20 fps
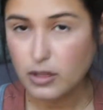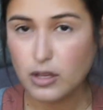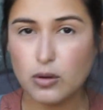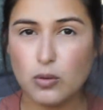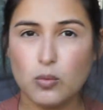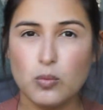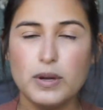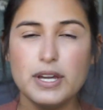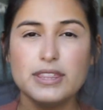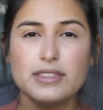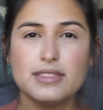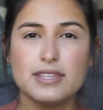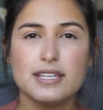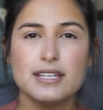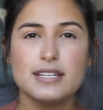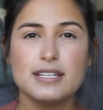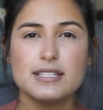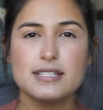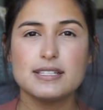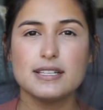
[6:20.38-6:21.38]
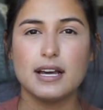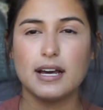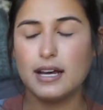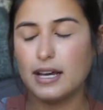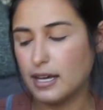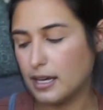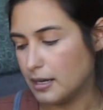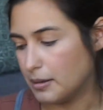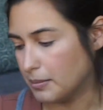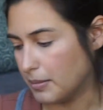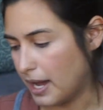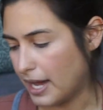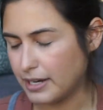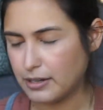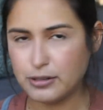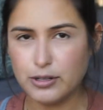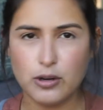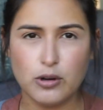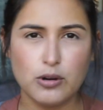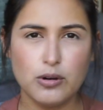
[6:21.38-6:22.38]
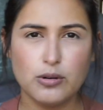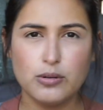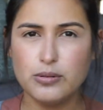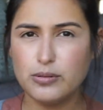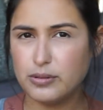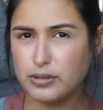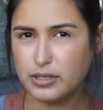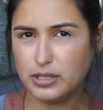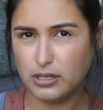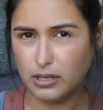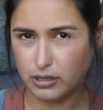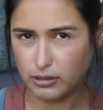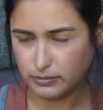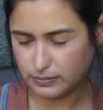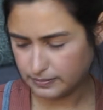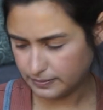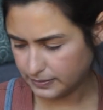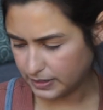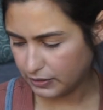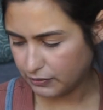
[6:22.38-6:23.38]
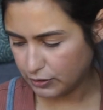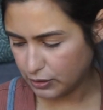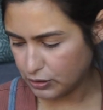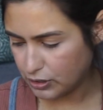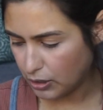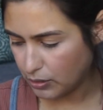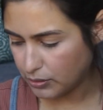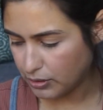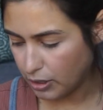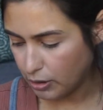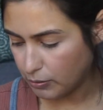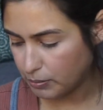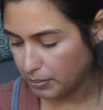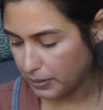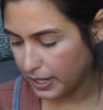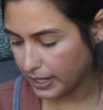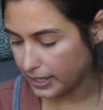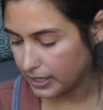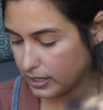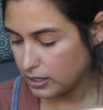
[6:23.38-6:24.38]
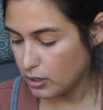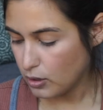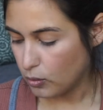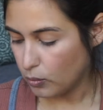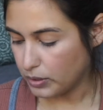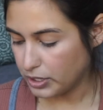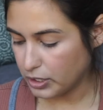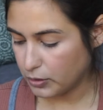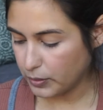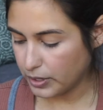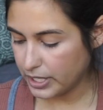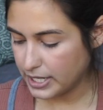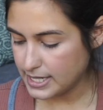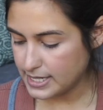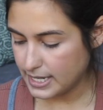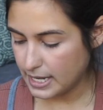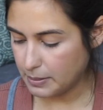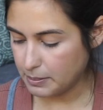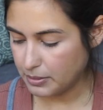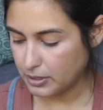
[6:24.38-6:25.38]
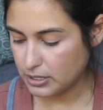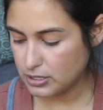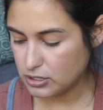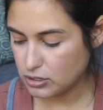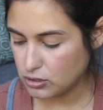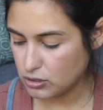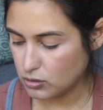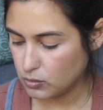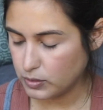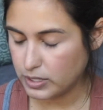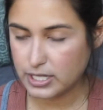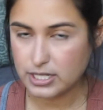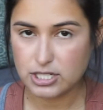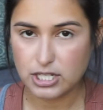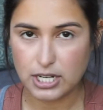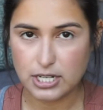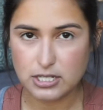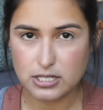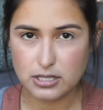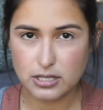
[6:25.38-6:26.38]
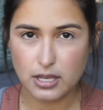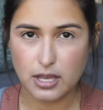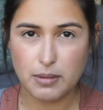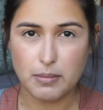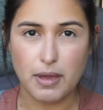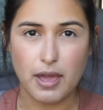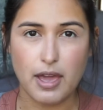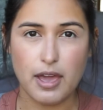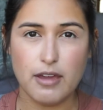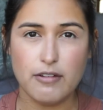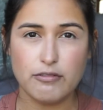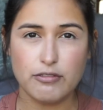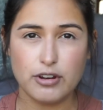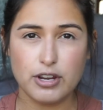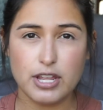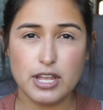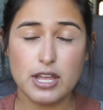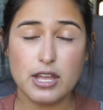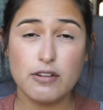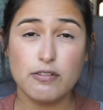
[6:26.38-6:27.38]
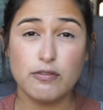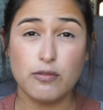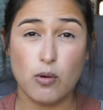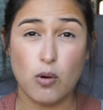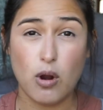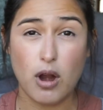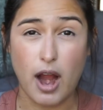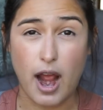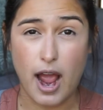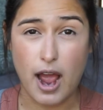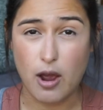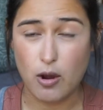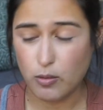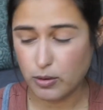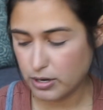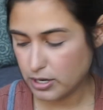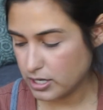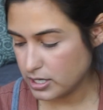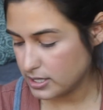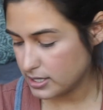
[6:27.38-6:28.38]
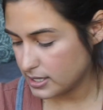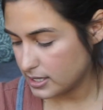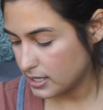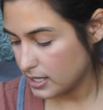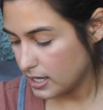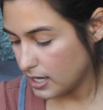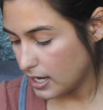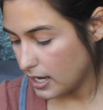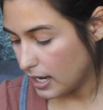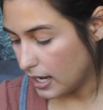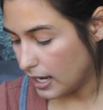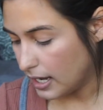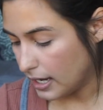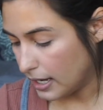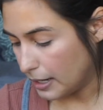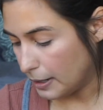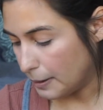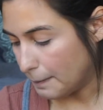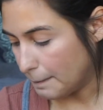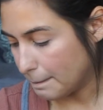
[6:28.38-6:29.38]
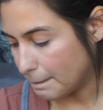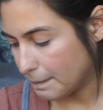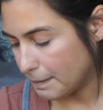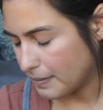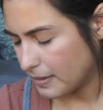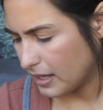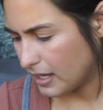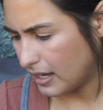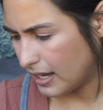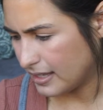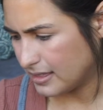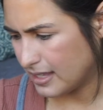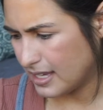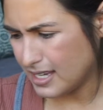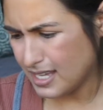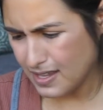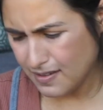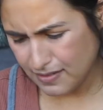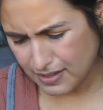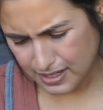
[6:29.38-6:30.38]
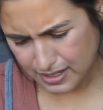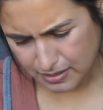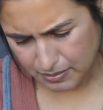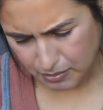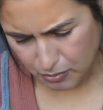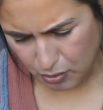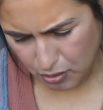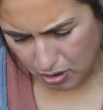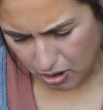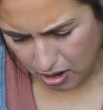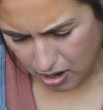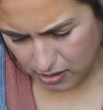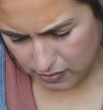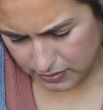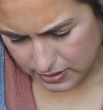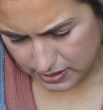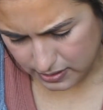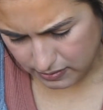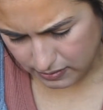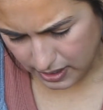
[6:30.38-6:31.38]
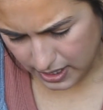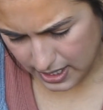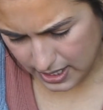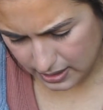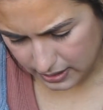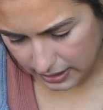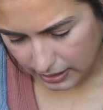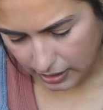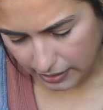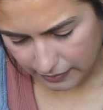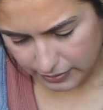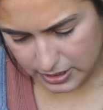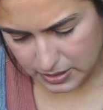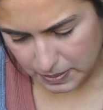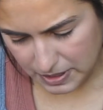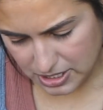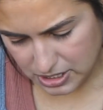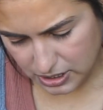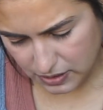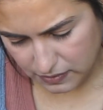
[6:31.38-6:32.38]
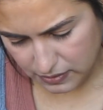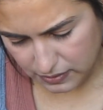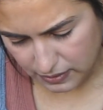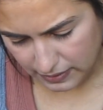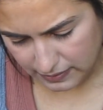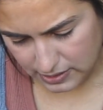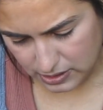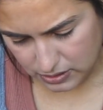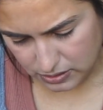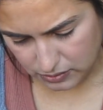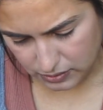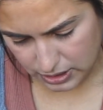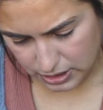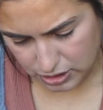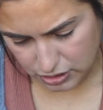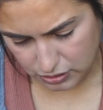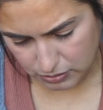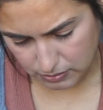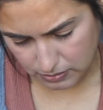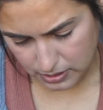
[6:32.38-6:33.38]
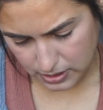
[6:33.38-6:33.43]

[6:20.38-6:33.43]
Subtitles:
with these, I don't know, you know, if you don't know, but when you're wearing tampons, you do want to change them every 4 hours. I think even more often, right? Like, especially if you got to use the restroom.